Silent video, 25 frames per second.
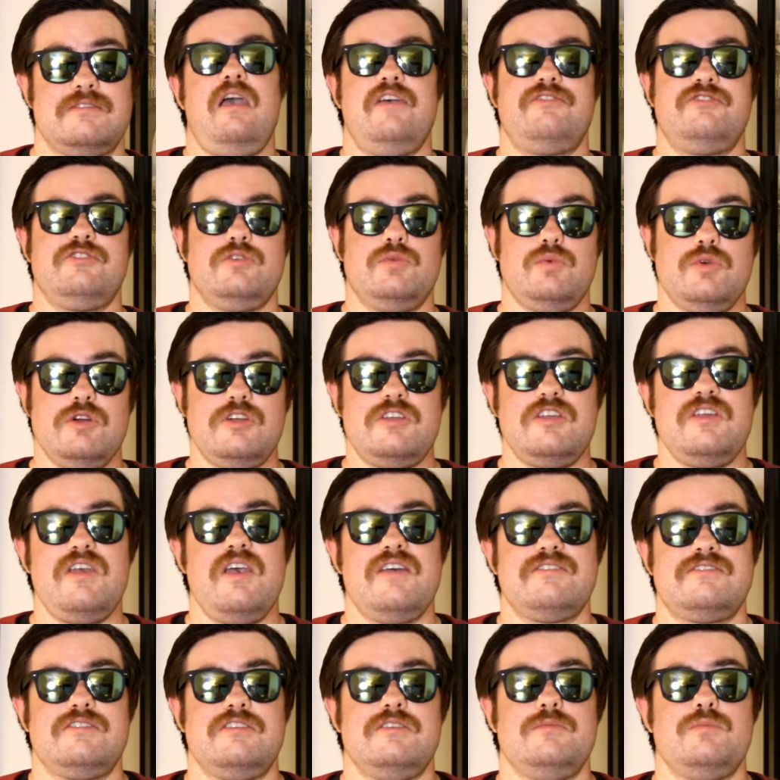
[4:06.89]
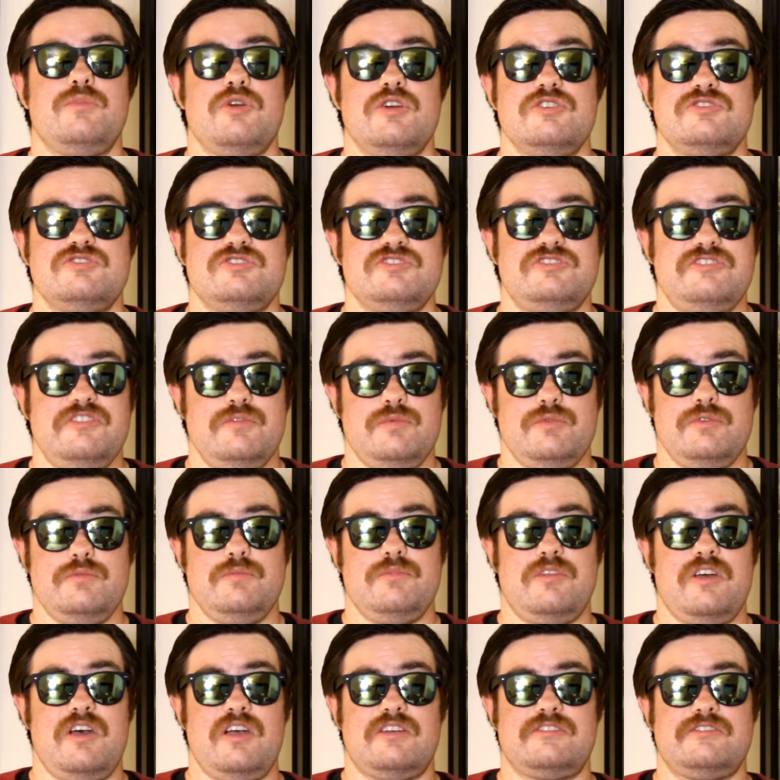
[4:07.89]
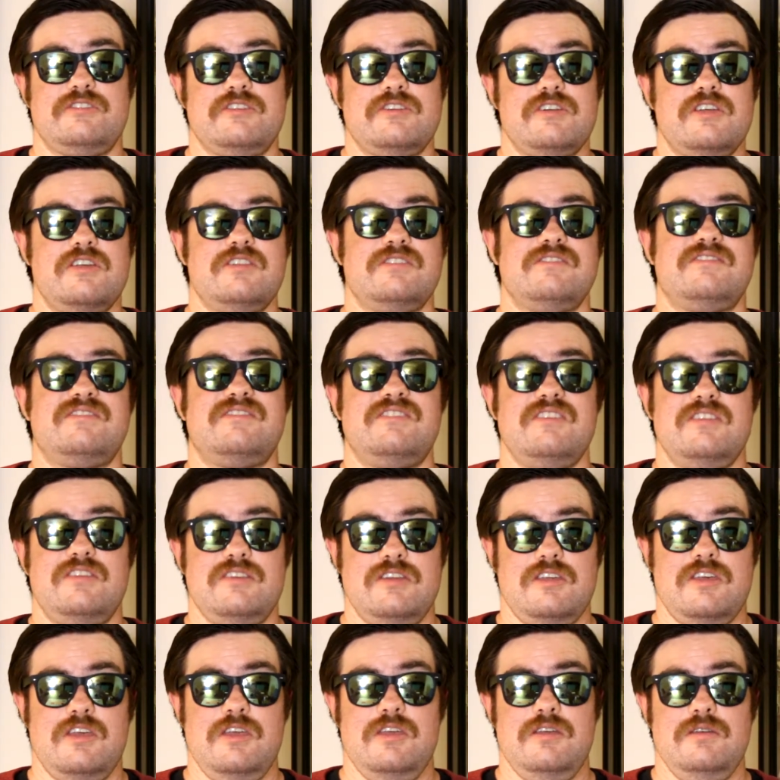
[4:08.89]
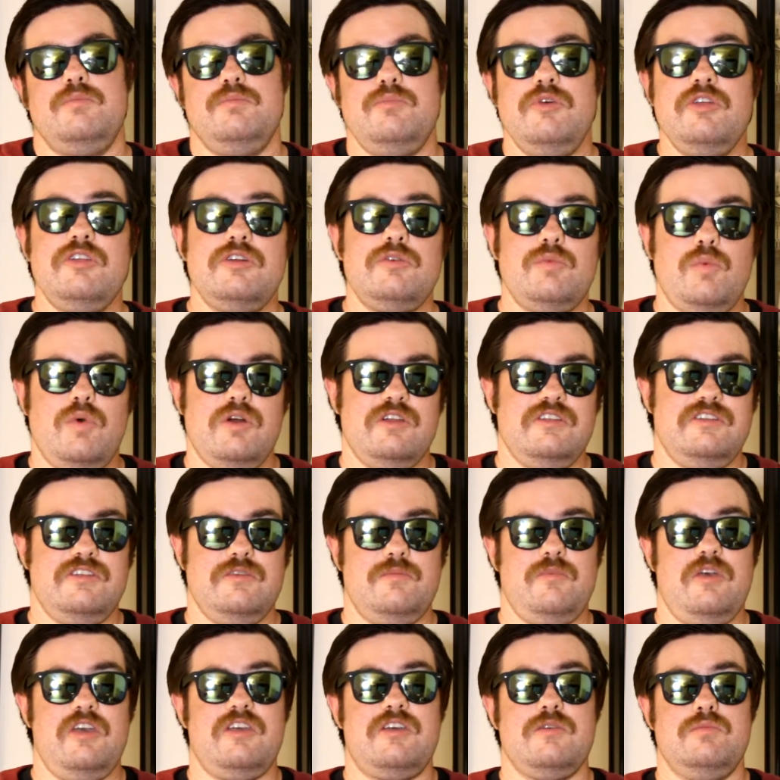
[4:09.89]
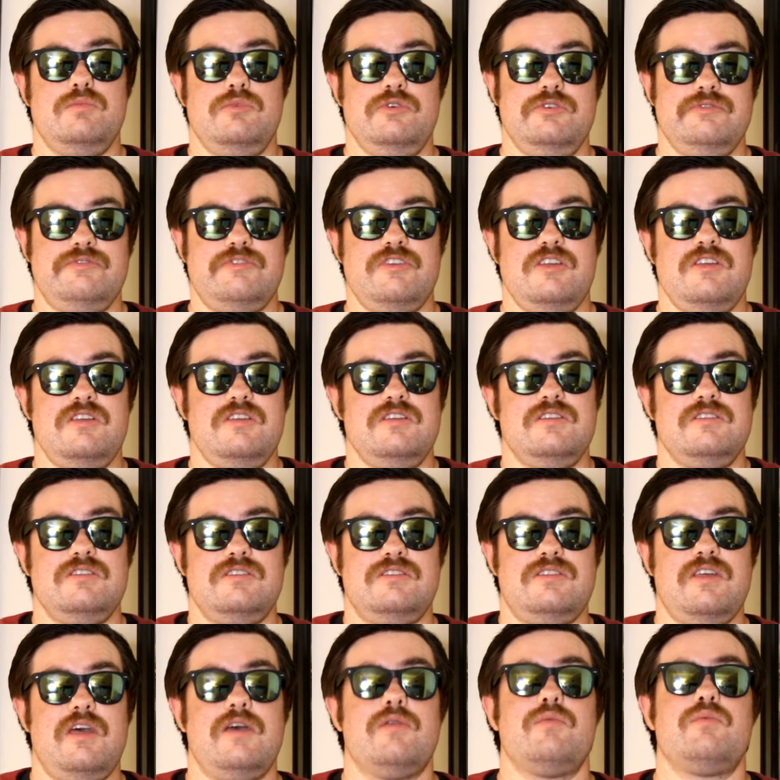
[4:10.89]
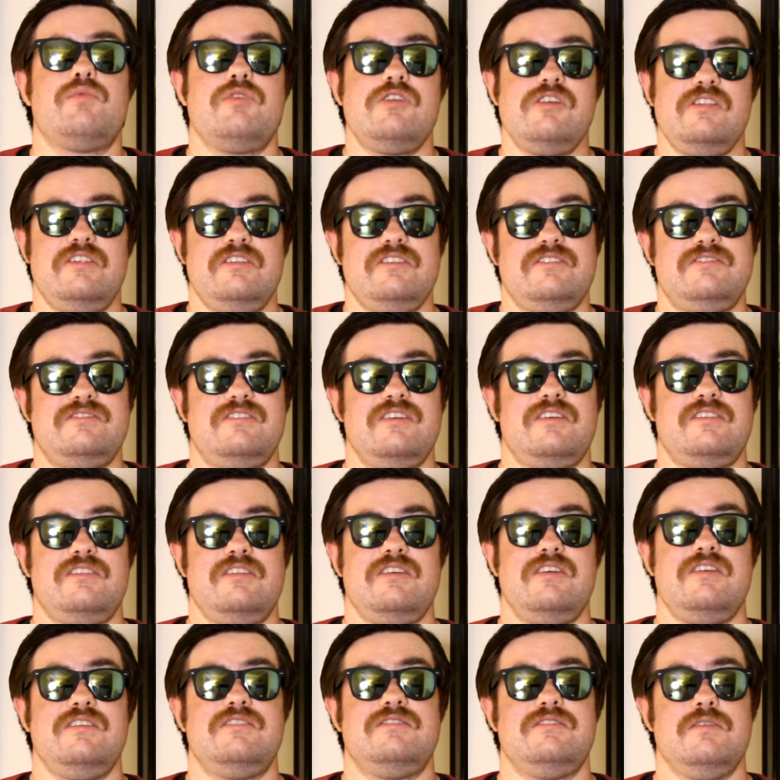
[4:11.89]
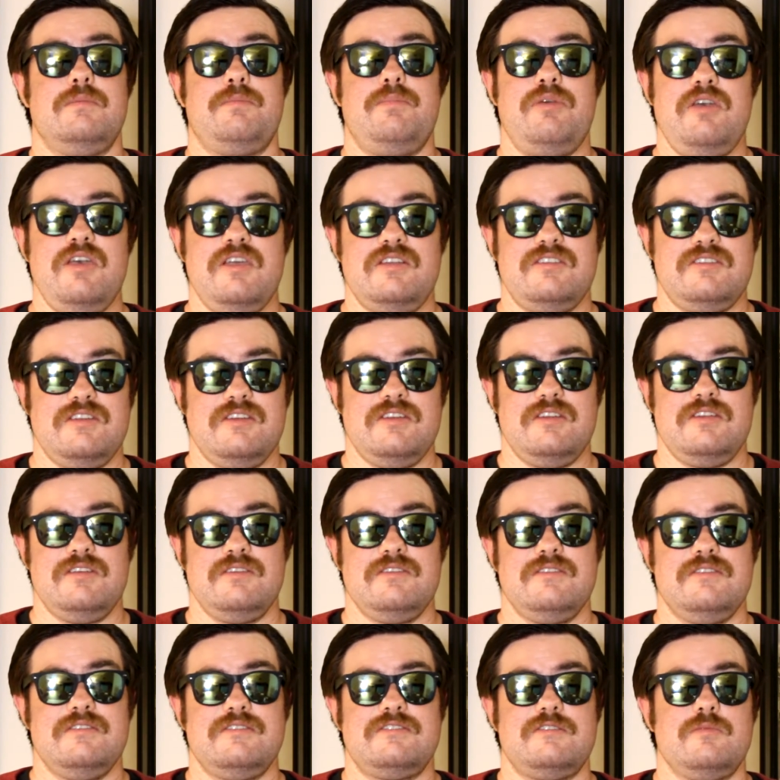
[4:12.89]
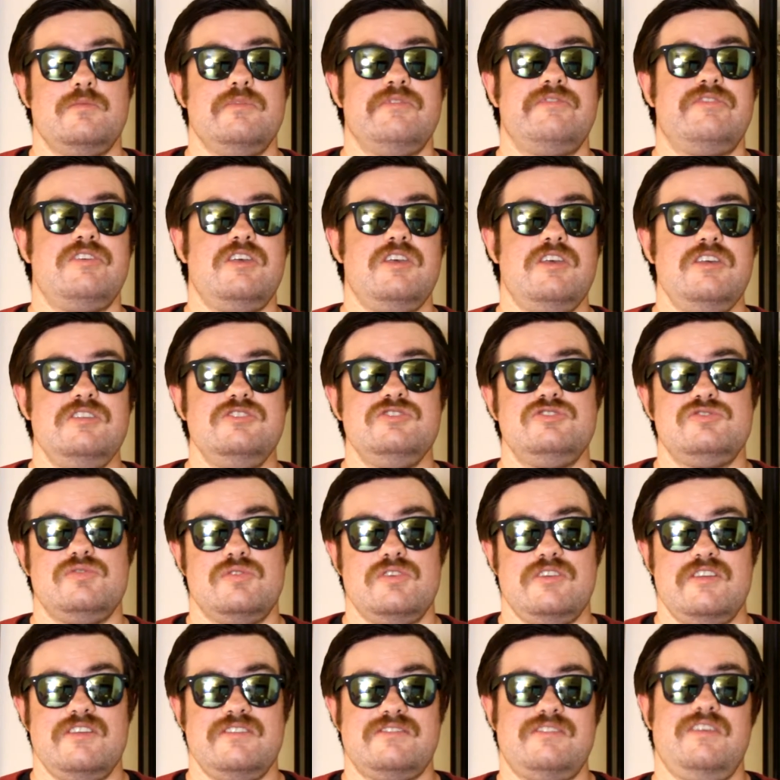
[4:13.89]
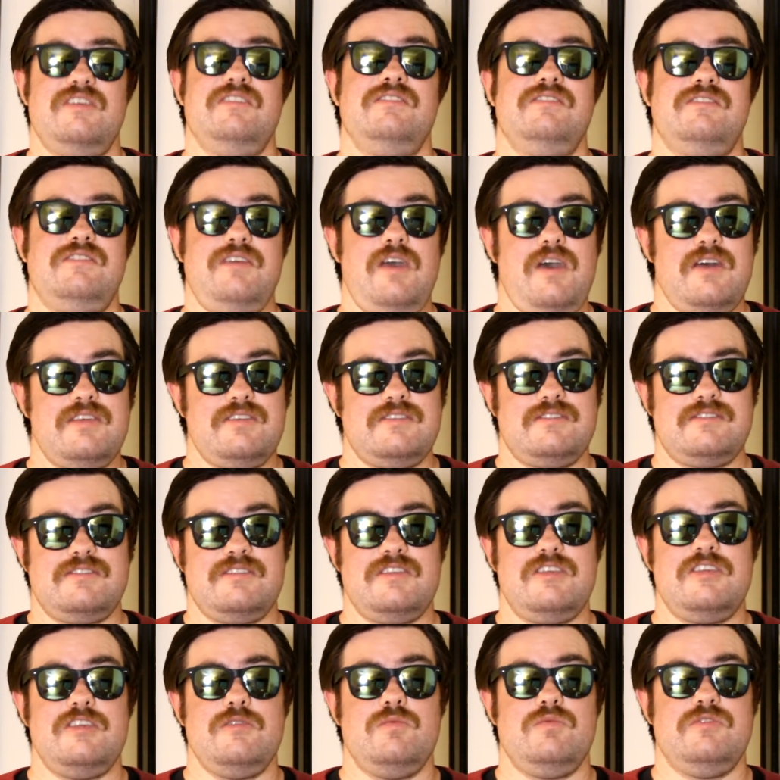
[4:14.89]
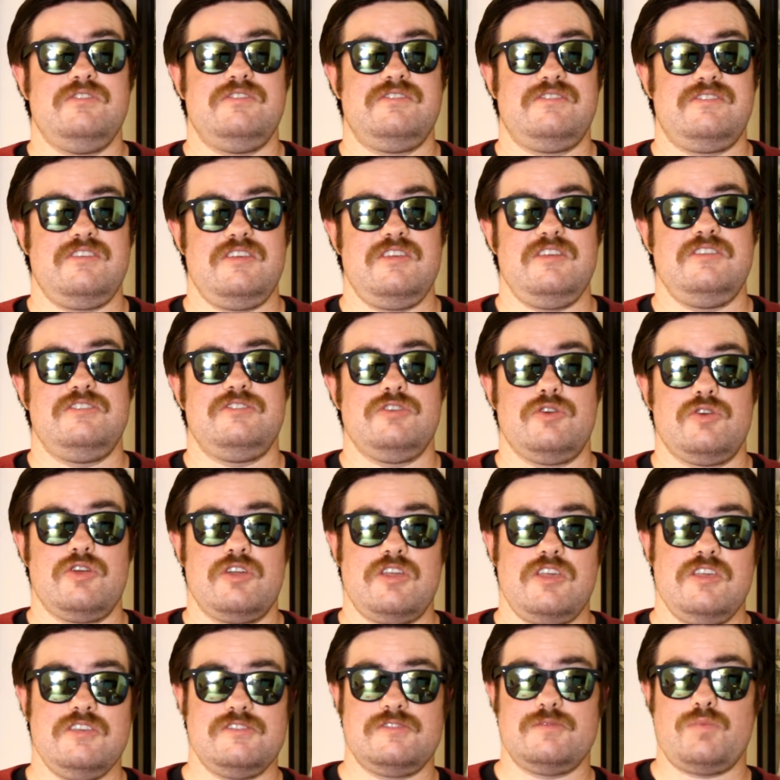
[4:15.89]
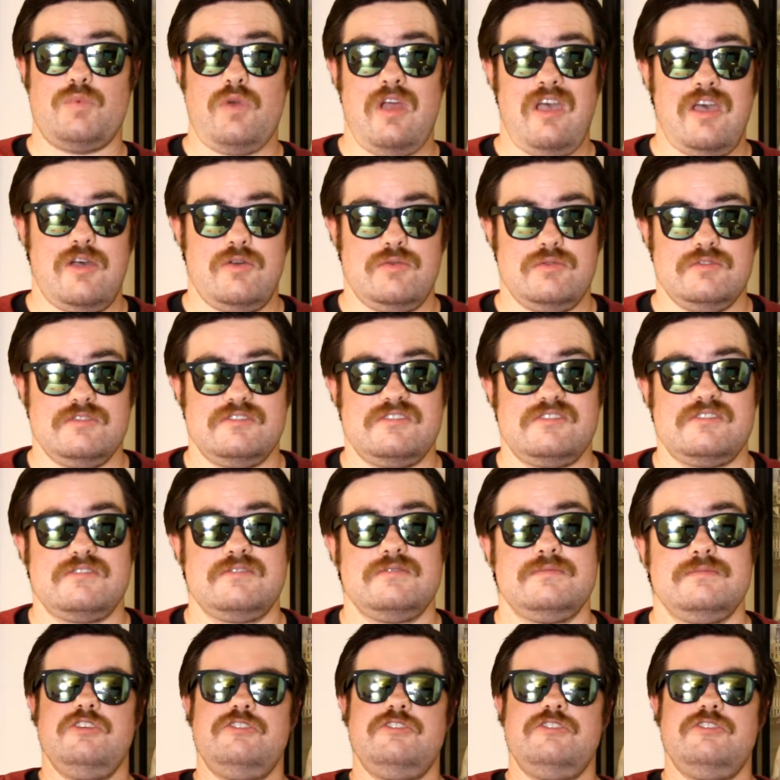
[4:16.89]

After working as an emergency room doctor in Sydney, Miller wanted to make a movie that realistically depicted some of the injuries and deaths he would see during his rounds.